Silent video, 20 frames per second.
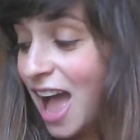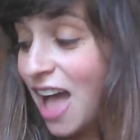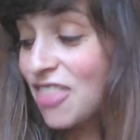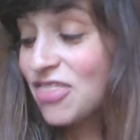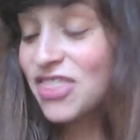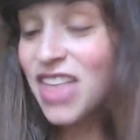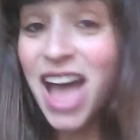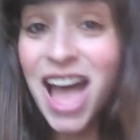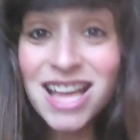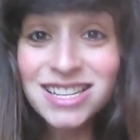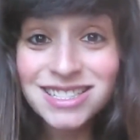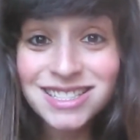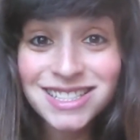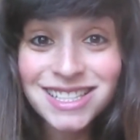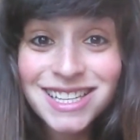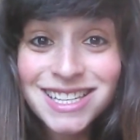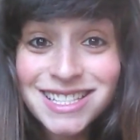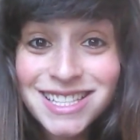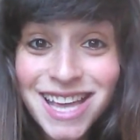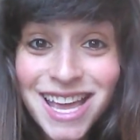And that
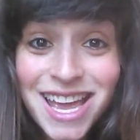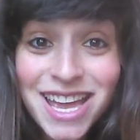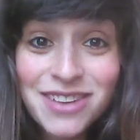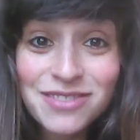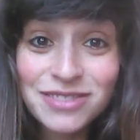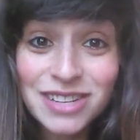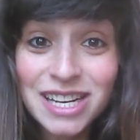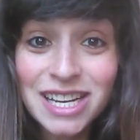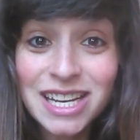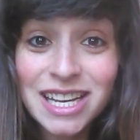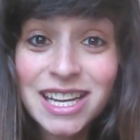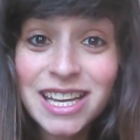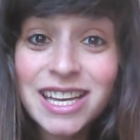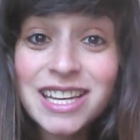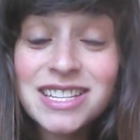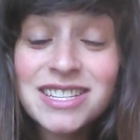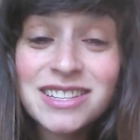is it, really.